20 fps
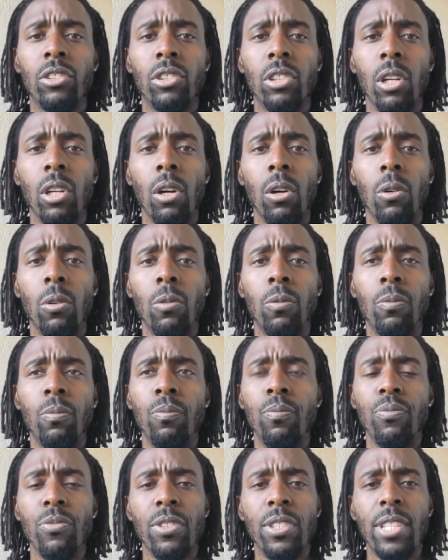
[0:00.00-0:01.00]
So
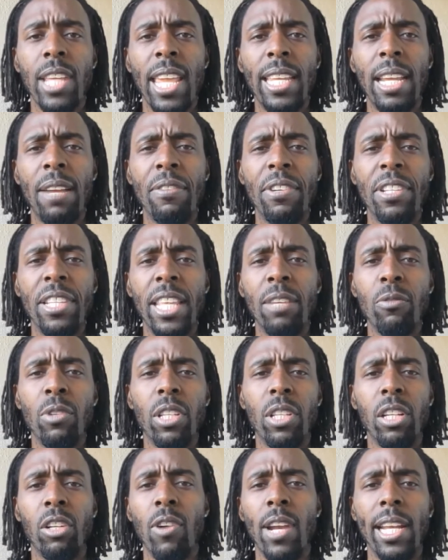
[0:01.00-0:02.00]
take
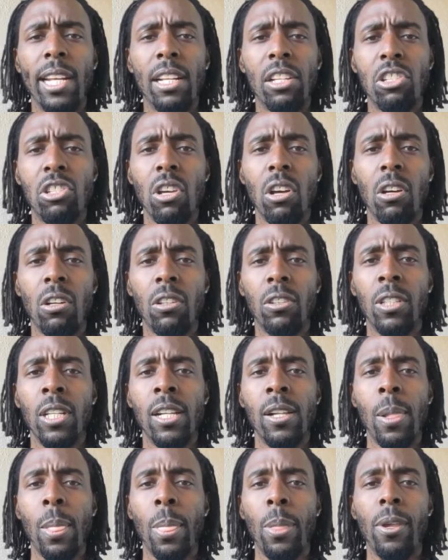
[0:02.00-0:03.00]
everything with a grain of salt.
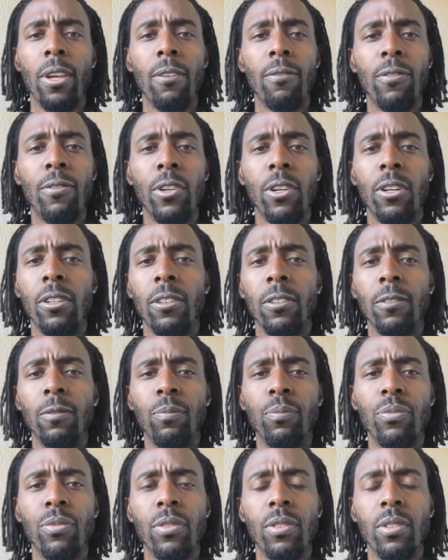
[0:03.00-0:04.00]
If you're
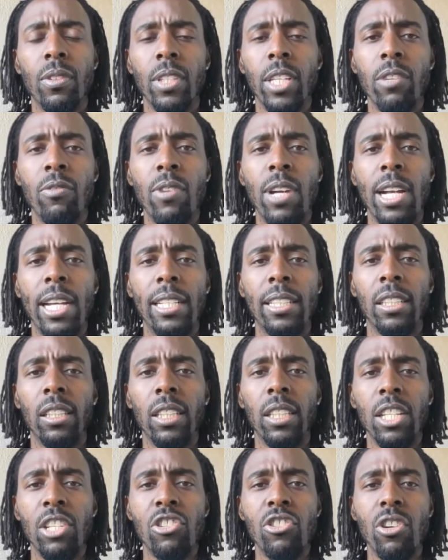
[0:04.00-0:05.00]
getting ready
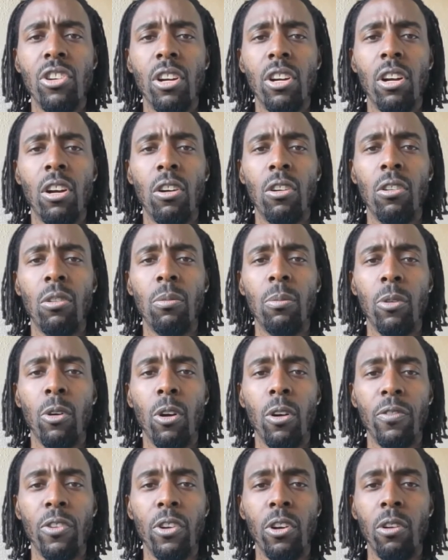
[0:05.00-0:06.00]
to list your home,
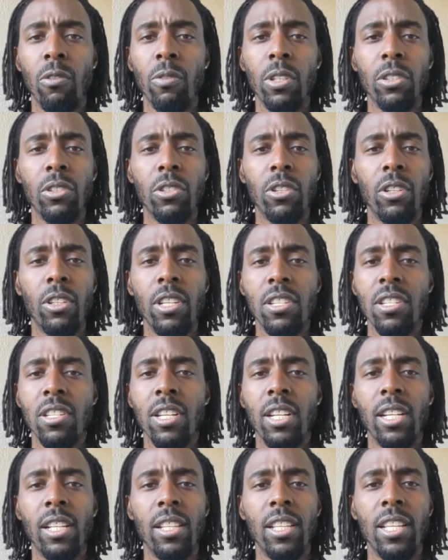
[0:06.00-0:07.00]
or if you're a realtor
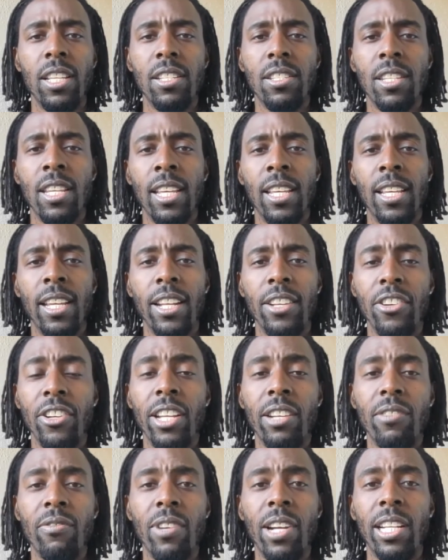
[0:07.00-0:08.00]
listening to this and
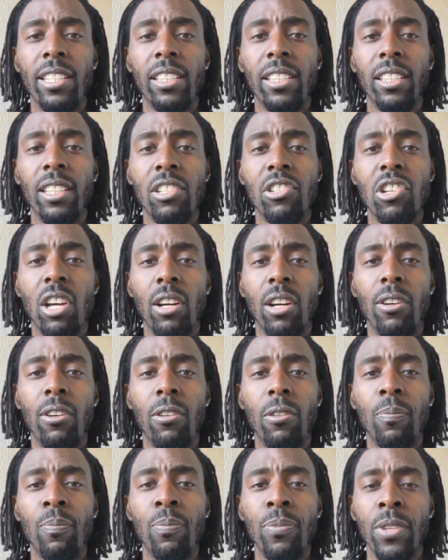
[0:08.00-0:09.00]
you're getting ready to list a
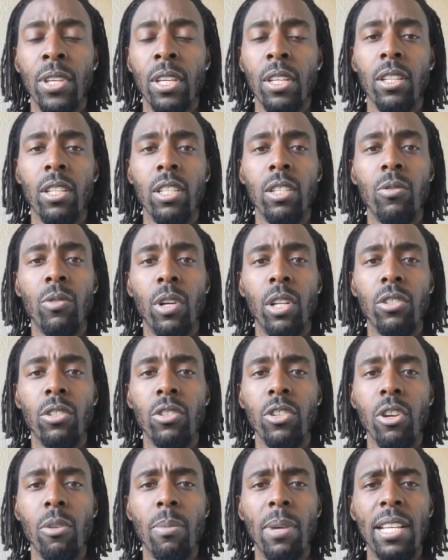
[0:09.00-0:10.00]
home, you want
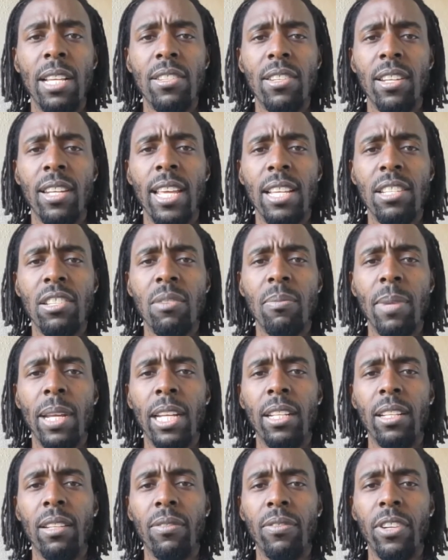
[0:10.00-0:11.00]
to do your best in
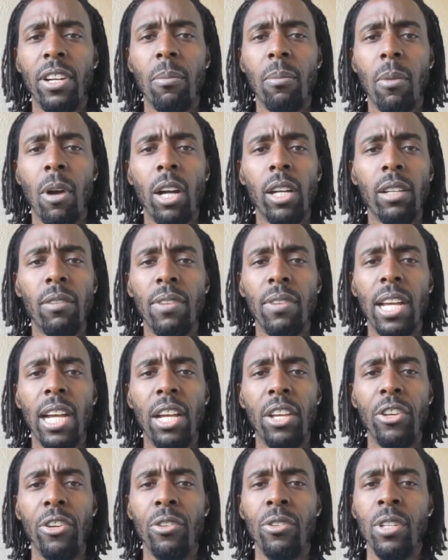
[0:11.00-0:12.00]
estimating the fair market
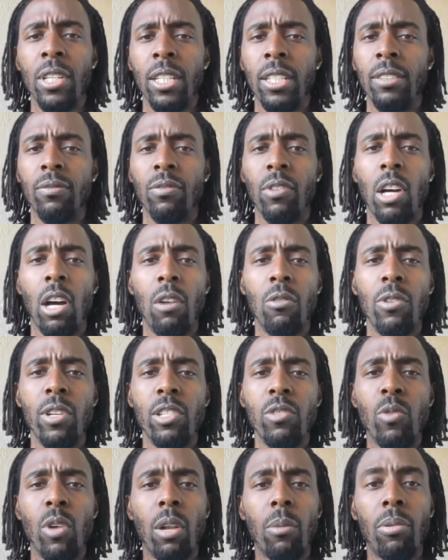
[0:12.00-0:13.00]
value.
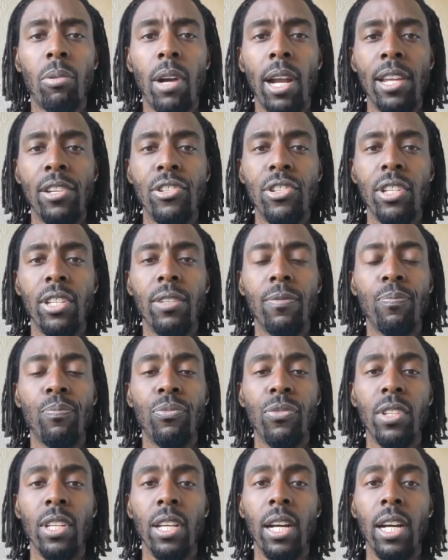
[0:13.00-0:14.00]
Always want to price it
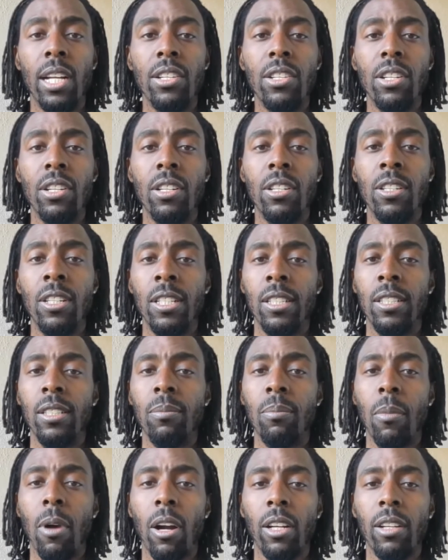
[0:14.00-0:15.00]
under
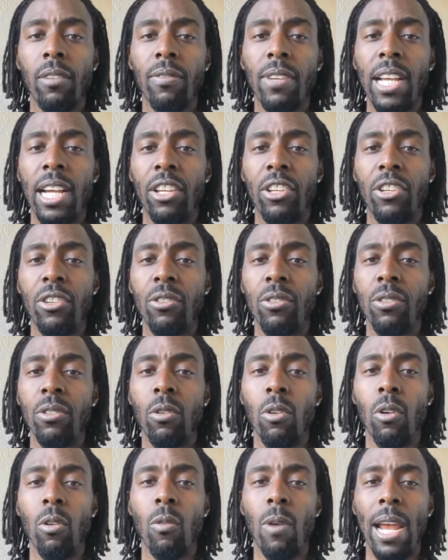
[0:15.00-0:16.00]
market value
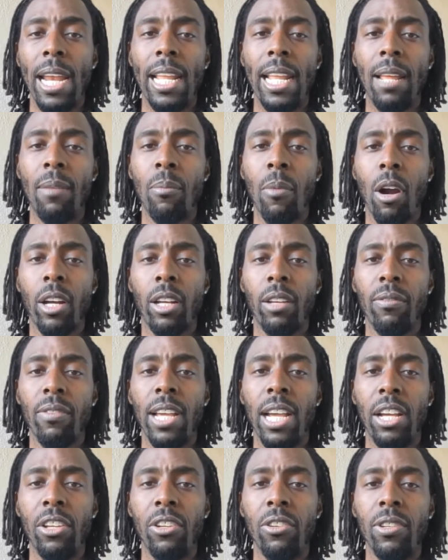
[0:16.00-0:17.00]
or right at
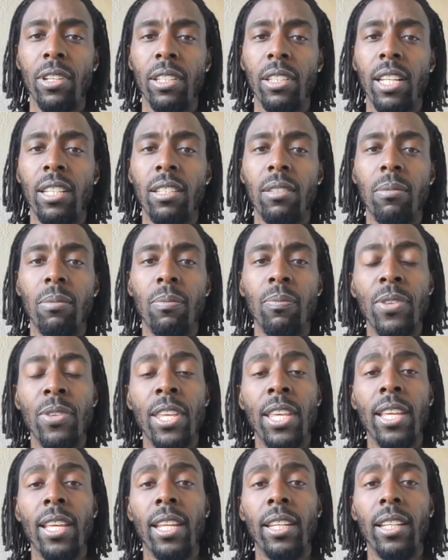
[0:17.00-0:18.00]
market value, and
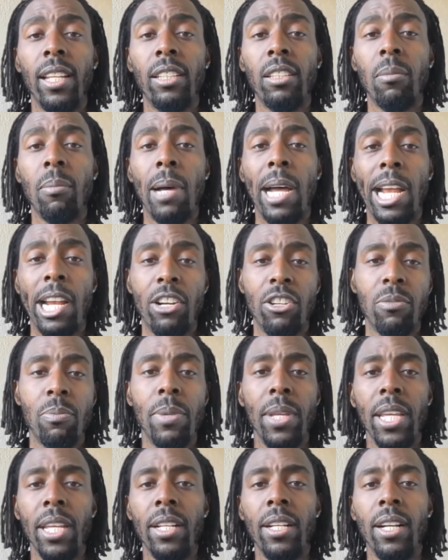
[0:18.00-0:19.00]
let the
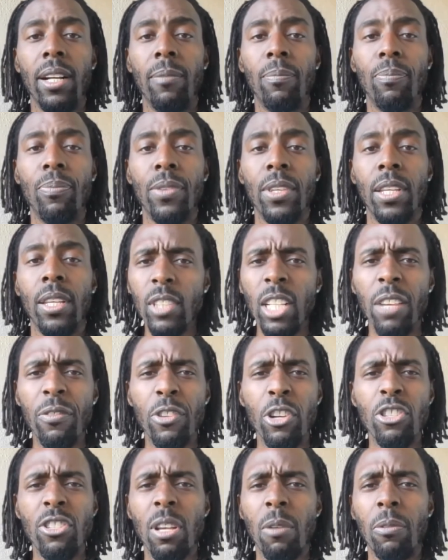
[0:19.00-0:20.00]
buyers bid up.
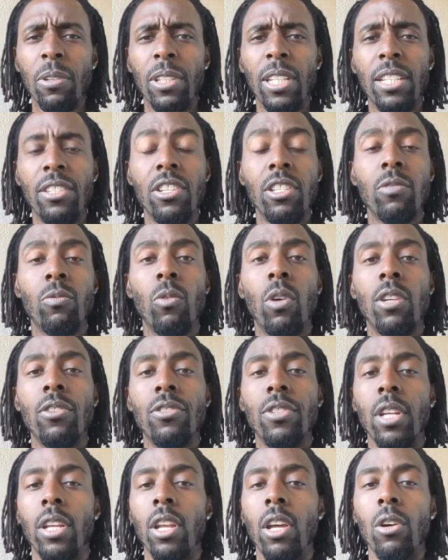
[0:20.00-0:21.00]
If you're someone that just
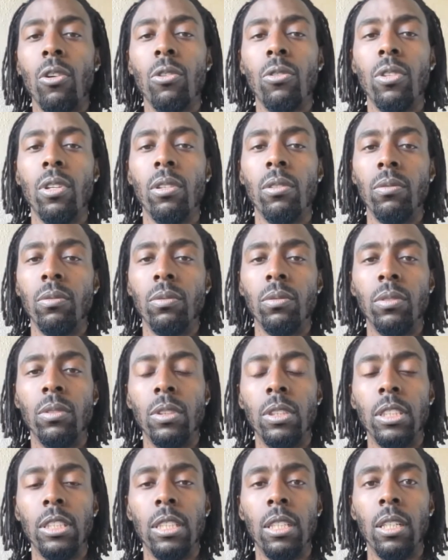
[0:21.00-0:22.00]
wants to know
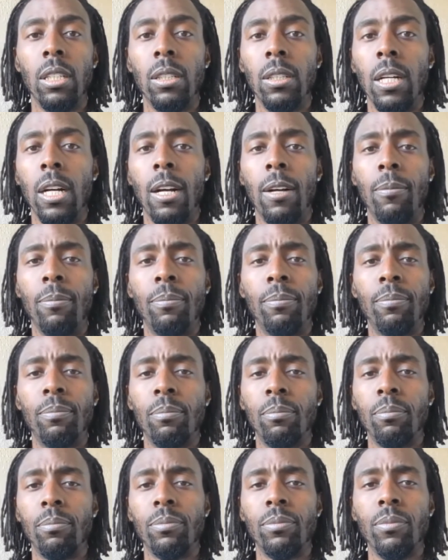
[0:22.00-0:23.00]
the
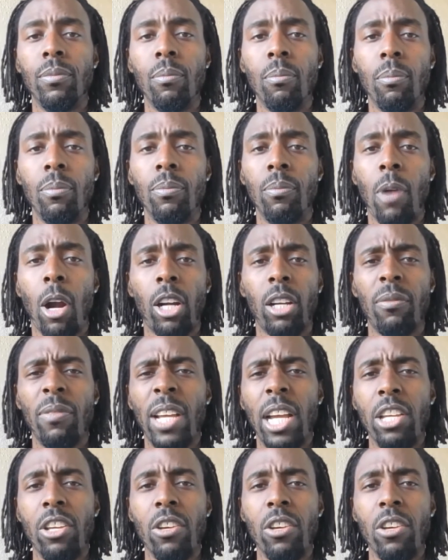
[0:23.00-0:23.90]
market